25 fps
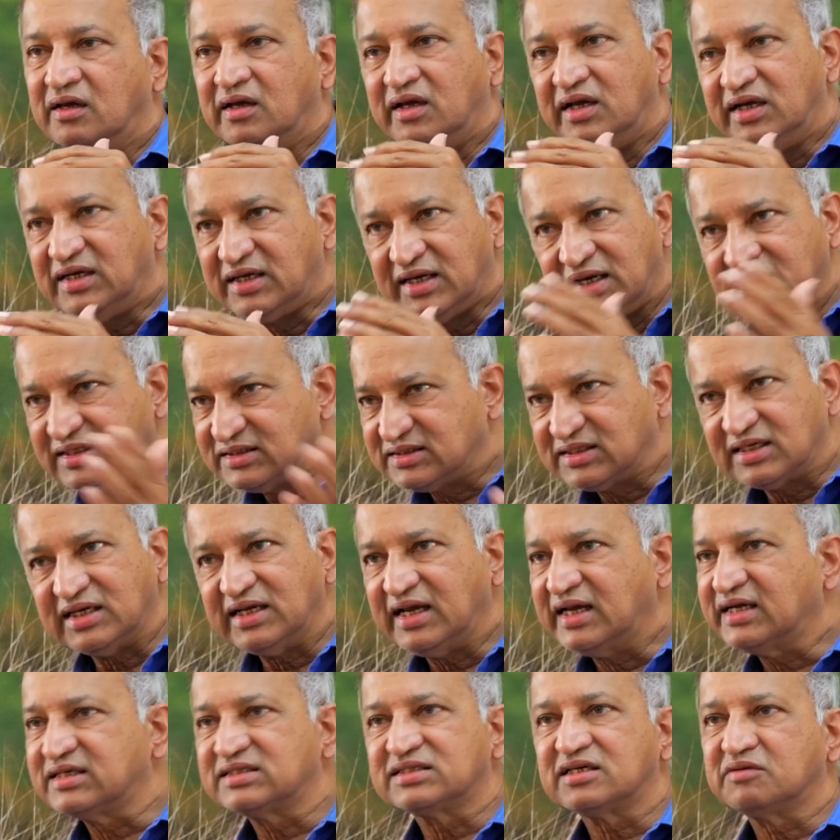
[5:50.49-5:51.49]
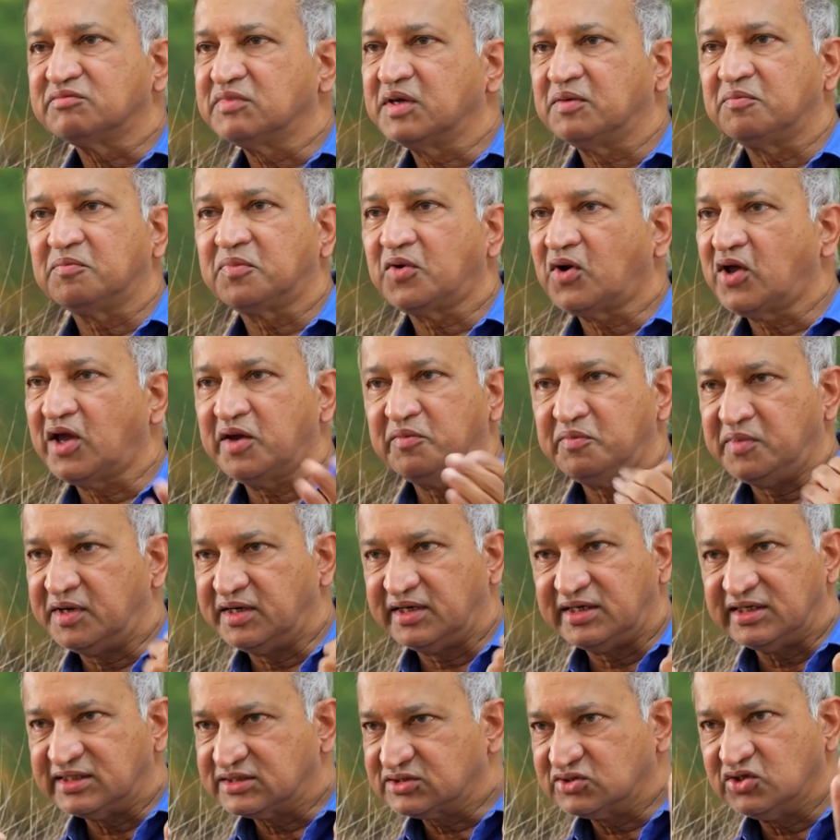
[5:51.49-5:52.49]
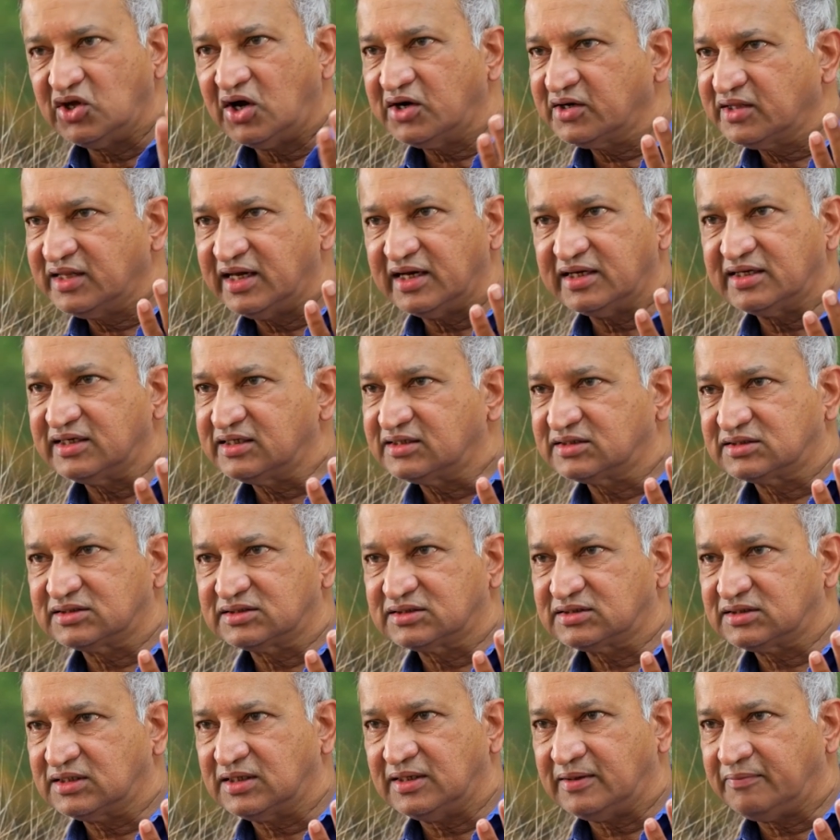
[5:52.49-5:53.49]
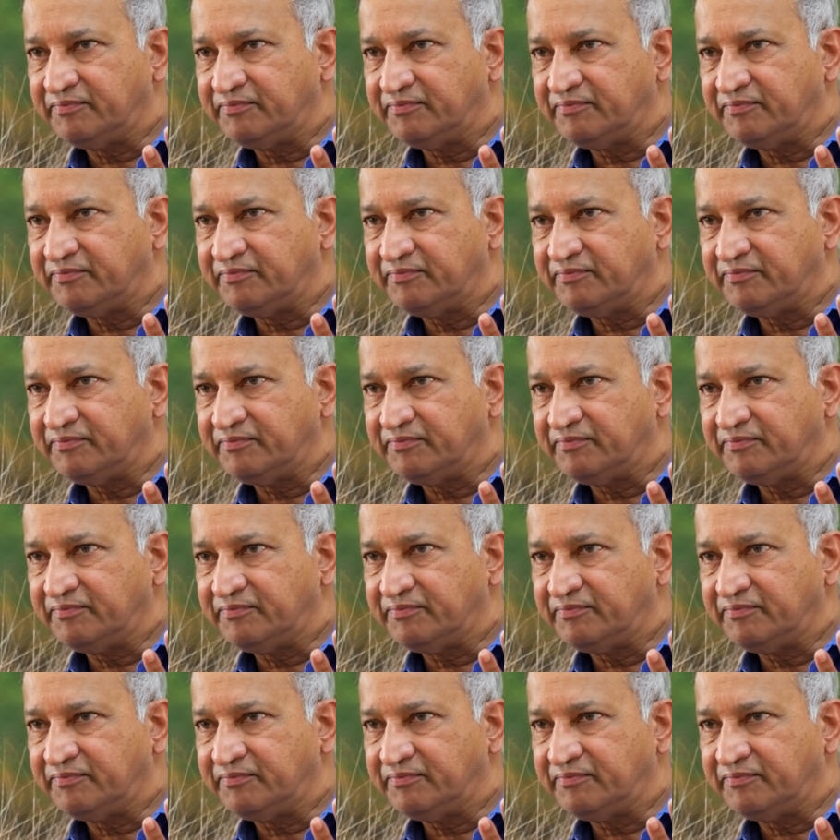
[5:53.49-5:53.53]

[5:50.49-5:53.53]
It does create some employment. It's not that it's